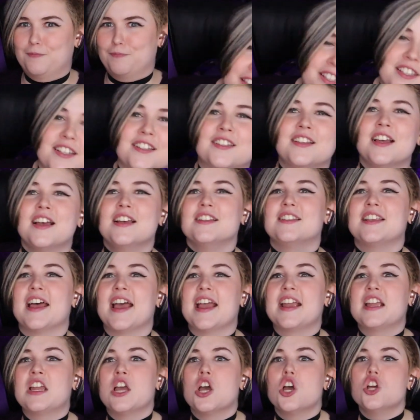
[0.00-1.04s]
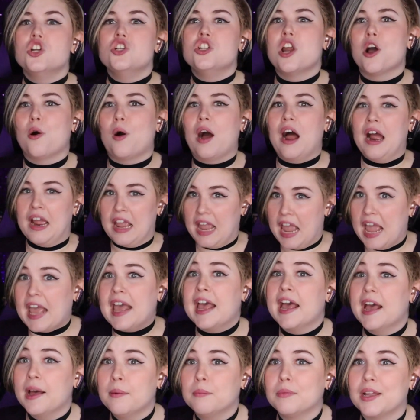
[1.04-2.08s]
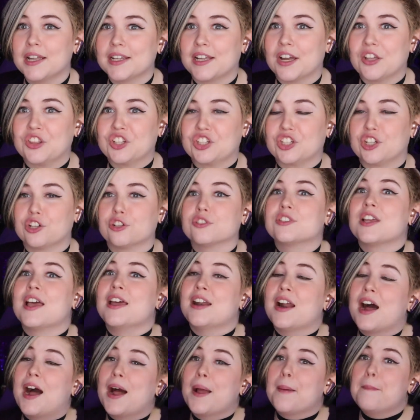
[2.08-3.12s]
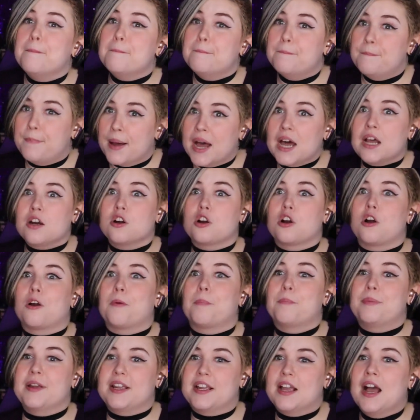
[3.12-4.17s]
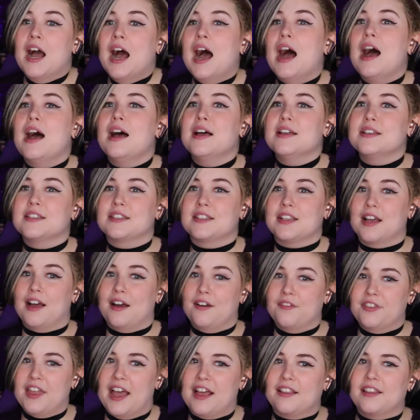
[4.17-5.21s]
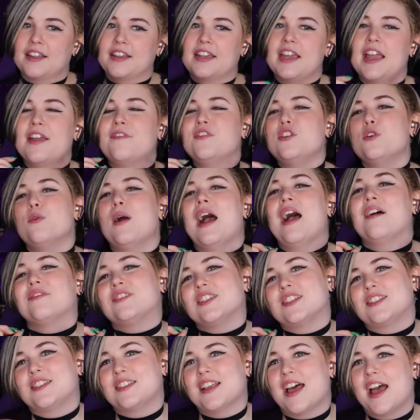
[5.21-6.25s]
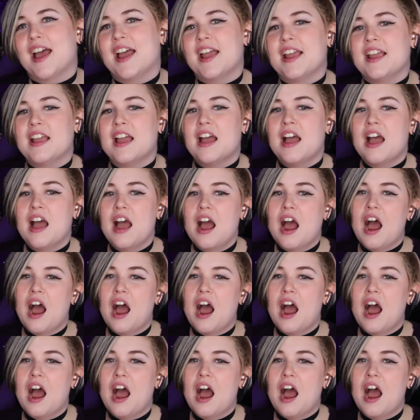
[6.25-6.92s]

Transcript: This is saying, no, I am like other girls and I'm better because of that. Like, if you have to say,